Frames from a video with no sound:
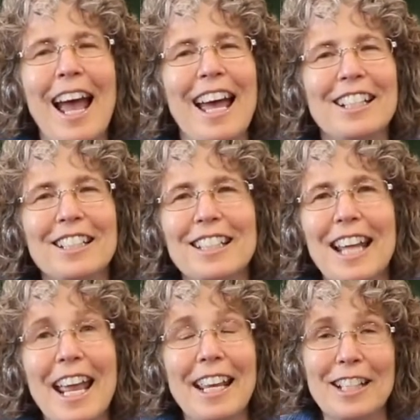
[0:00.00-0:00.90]
And
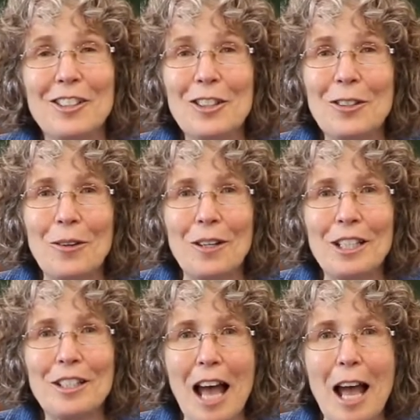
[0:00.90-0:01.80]
today in
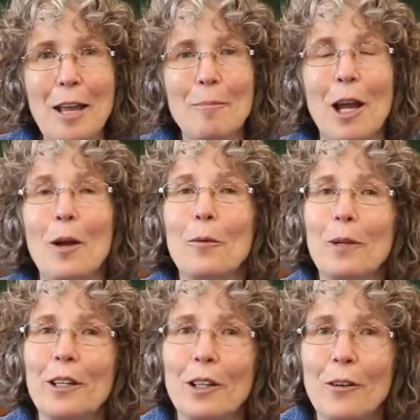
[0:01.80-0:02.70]
Storytime,
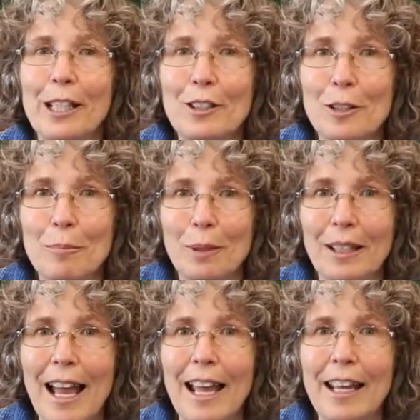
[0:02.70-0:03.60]
we are going to
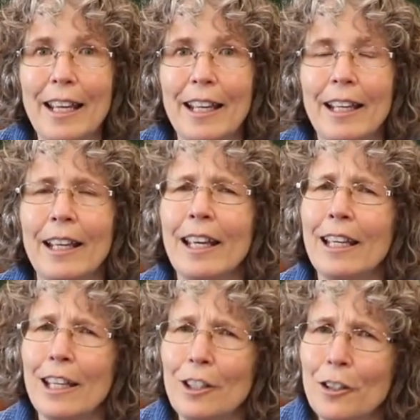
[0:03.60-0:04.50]
play.
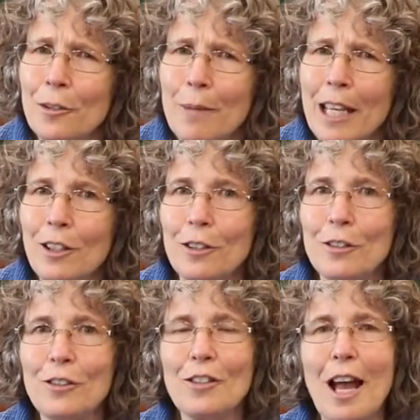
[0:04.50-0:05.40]
Can you make
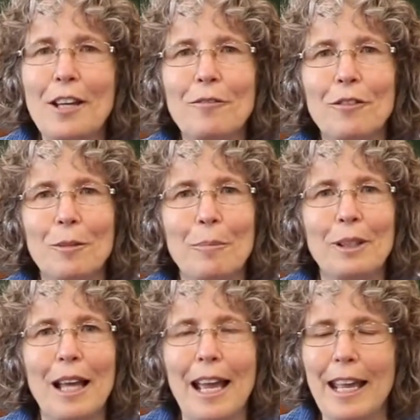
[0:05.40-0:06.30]
your sign for
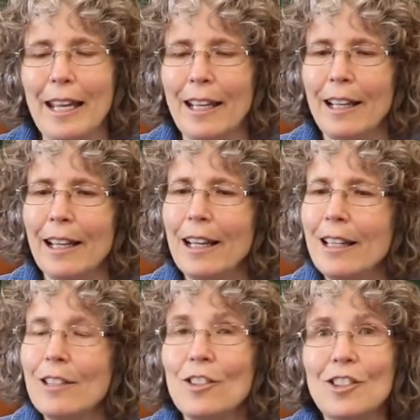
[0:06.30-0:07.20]
play?
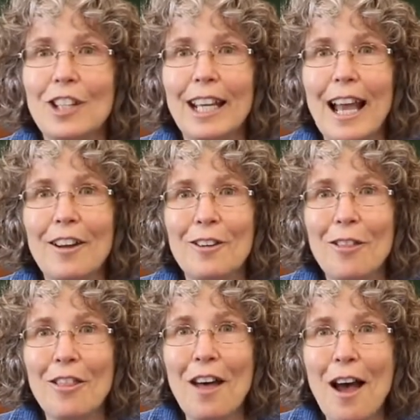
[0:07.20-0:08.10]
Stick out your
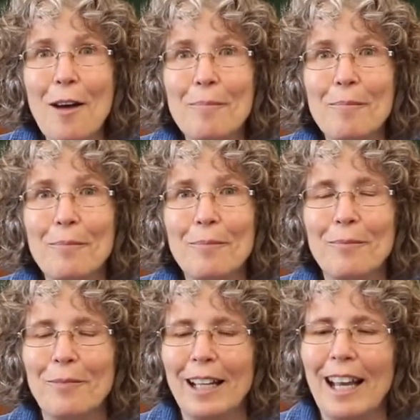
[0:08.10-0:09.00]
thumb
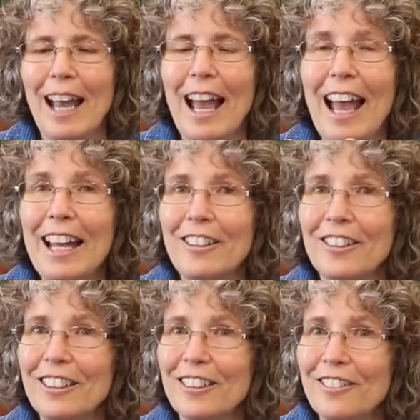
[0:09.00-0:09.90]
and
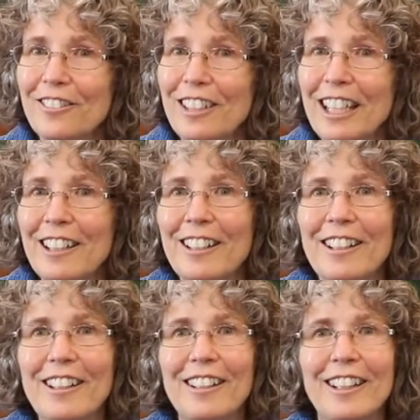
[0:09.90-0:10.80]
your little
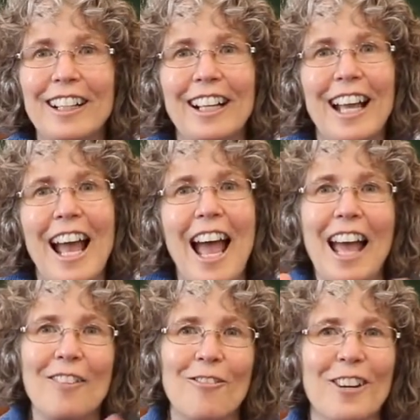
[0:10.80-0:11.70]
finger
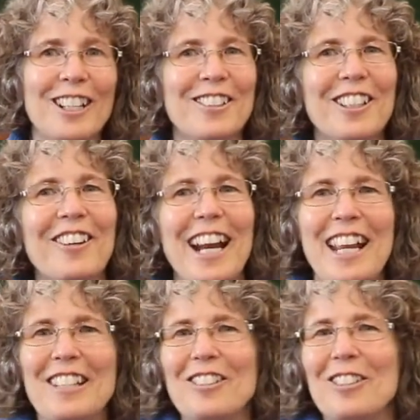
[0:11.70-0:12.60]
and wiggle your
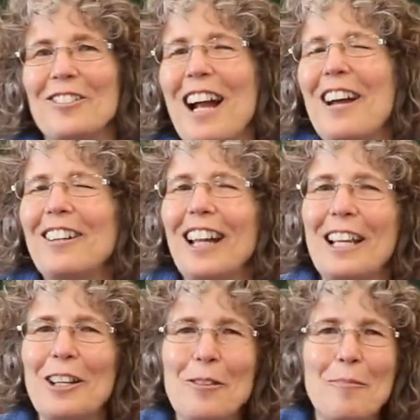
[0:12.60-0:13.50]
hands around
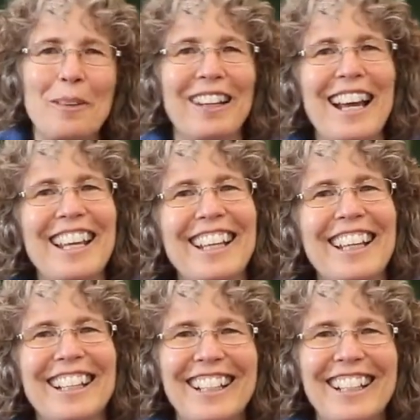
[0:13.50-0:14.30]
like you're playing.